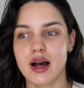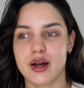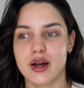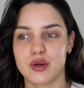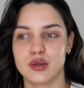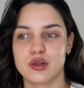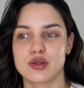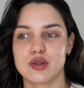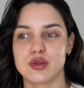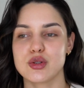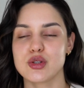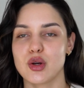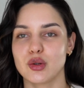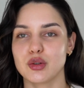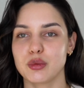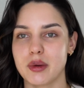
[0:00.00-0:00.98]
I also
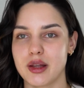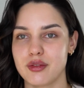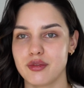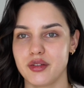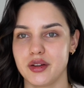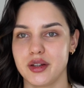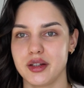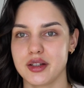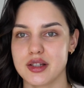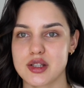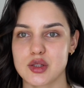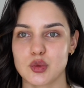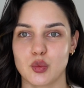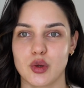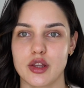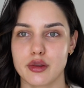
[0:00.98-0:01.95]
toned my face
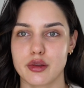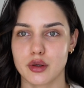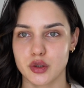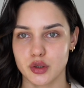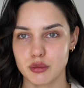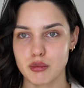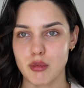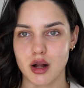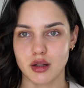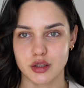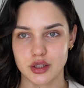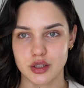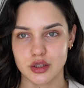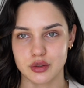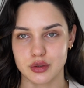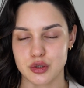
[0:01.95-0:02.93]
with Good
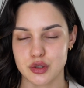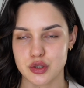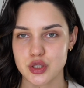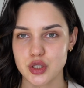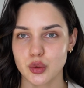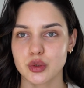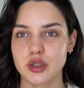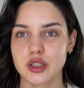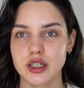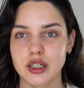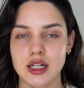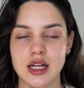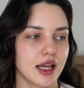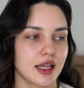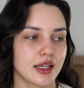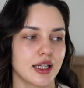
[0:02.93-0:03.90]
Molecules toner,
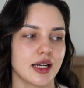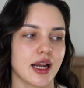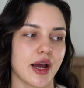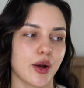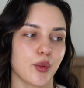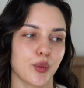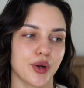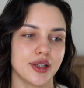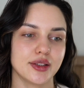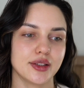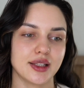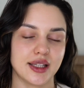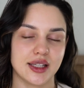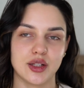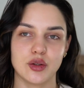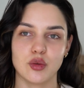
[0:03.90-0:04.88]
and then I went
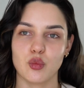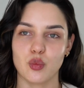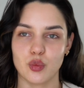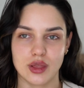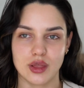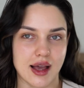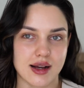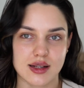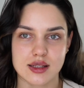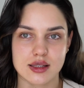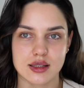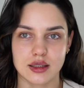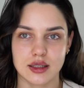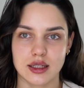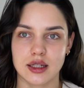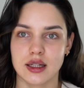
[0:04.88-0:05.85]
in
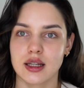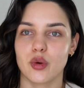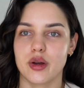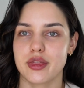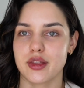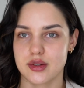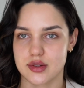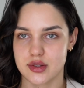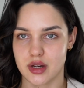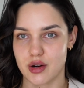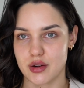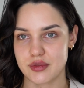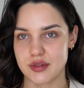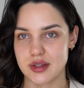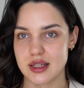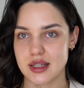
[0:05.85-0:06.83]
lastly with a
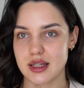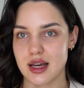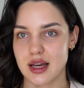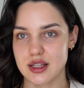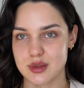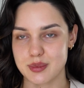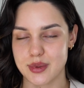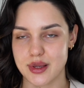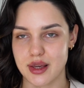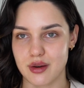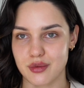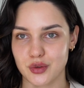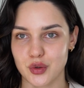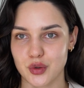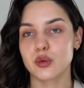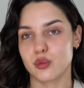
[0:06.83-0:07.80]
CeraVe SPF,
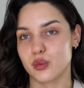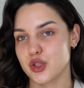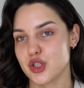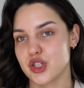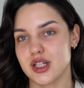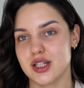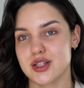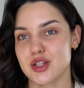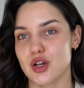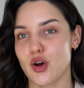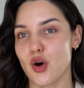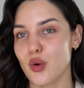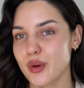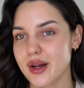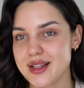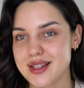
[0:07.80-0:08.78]
which is
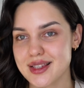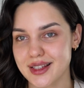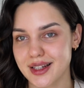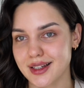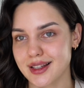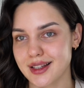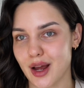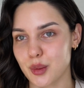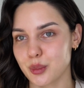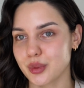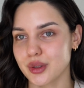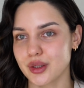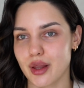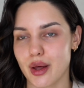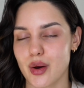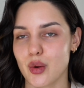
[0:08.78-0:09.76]
always linked down
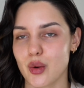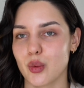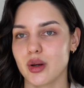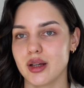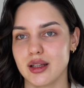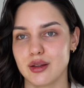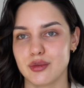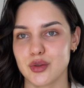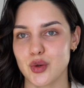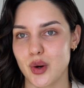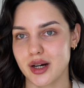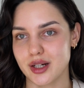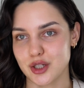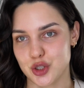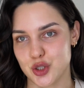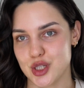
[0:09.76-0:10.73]
below if you are
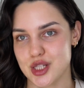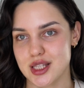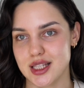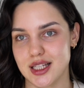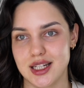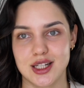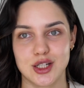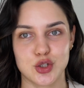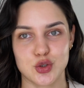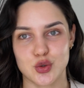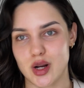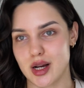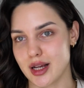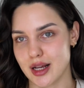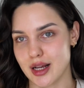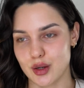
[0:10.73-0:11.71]
interested in
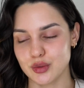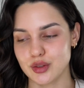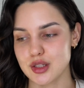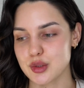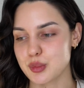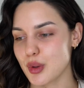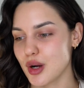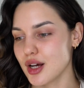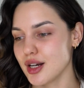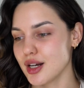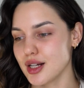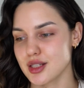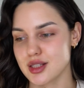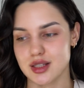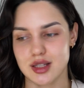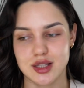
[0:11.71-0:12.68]
trying out these
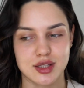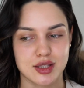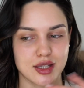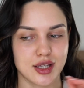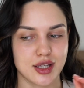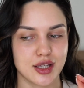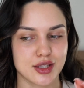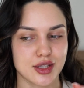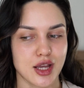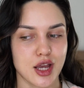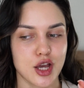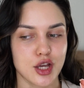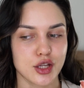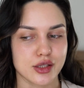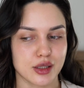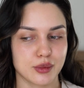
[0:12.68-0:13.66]
products. This is
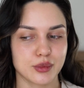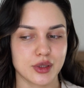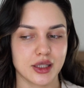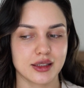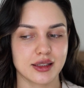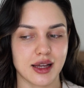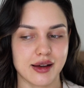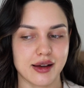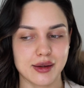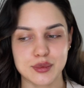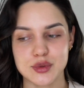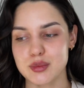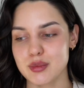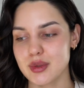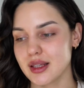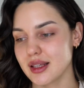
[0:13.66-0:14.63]
something that
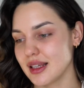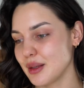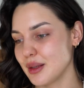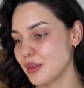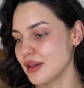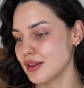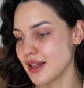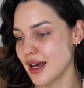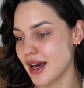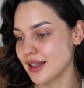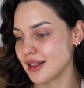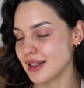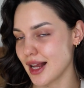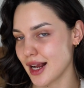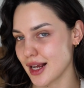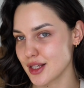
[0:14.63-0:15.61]
helps me keep that
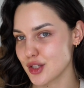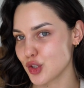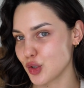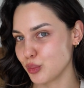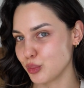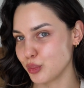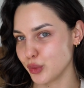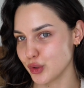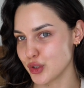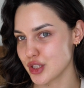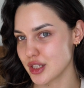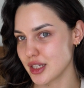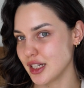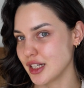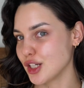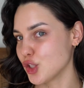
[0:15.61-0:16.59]
nice
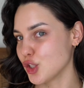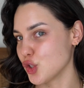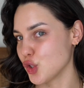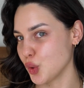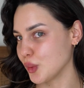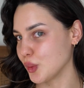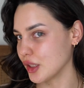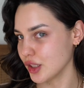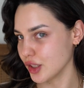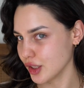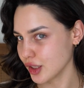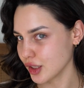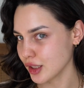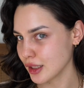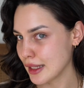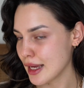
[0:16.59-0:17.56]
boosted dewy
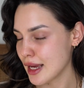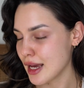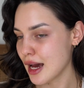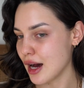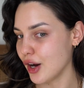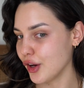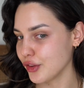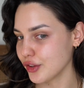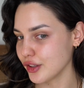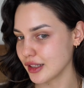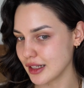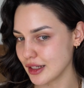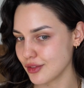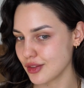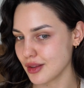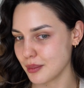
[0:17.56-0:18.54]
look
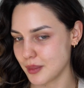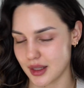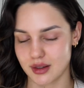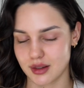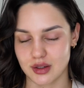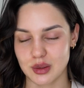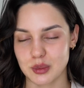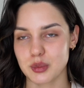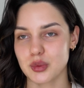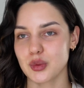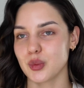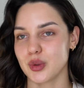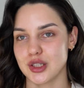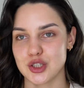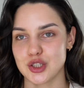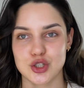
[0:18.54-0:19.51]
underneath the makeup,
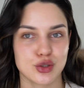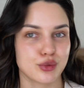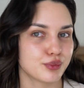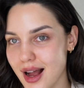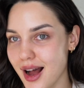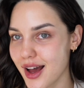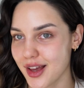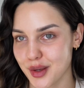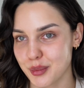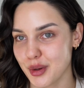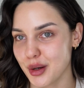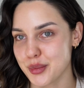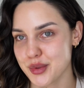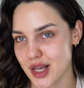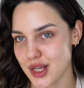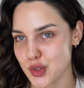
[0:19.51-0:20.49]
which I am
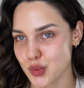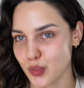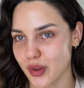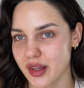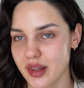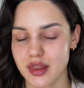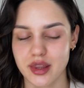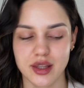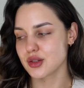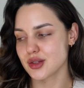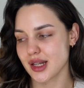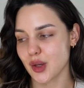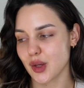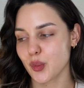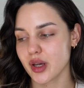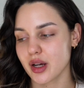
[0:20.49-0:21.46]
obsessed with.
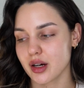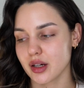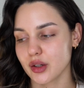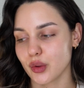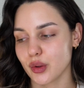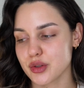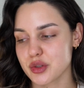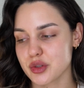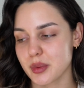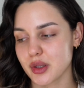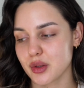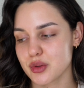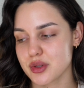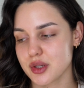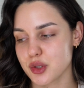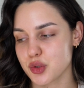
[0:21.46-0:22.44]
Today we are going to be
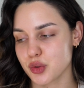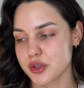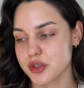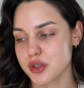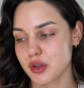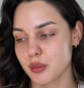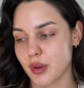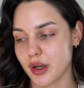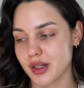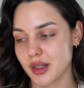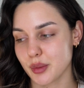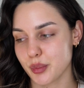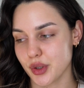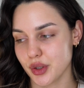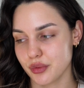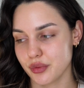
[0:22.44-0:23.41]
using Giorgio Armani
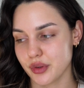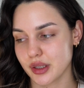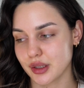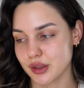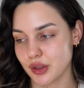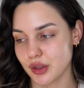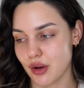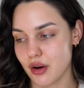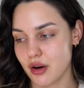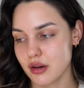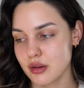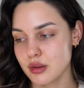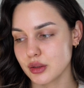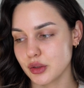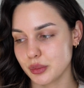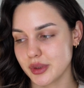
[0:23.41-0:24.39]
Perfect
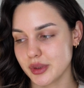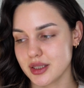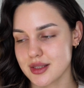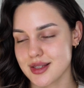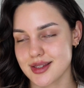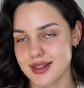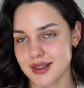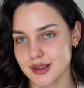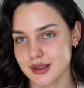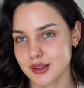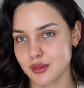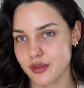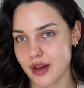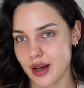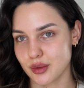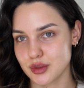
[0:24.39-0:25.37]
Glow Luminous Silk
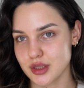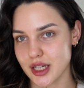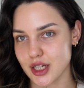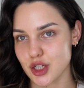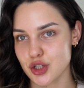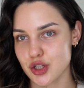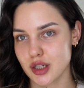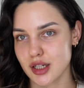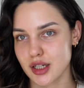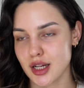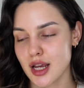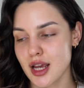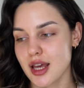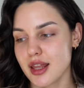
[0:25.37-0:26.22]
Foundation.